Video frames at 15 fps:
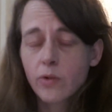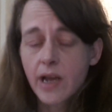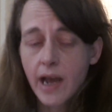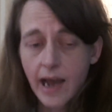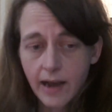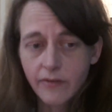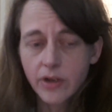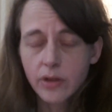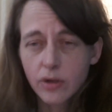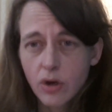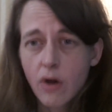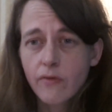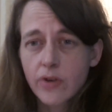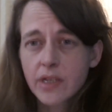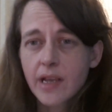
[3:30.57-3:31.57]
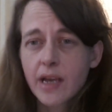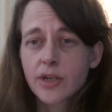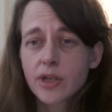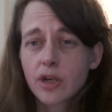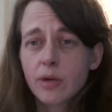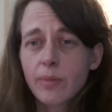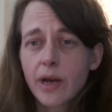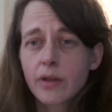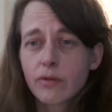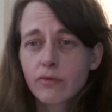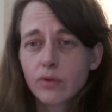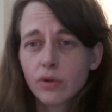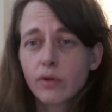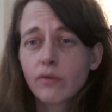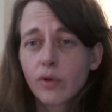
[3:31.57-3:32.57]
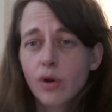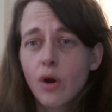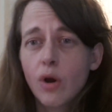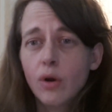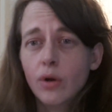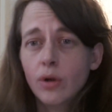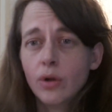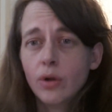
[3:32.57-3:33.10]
We are having the conversation about the rule of law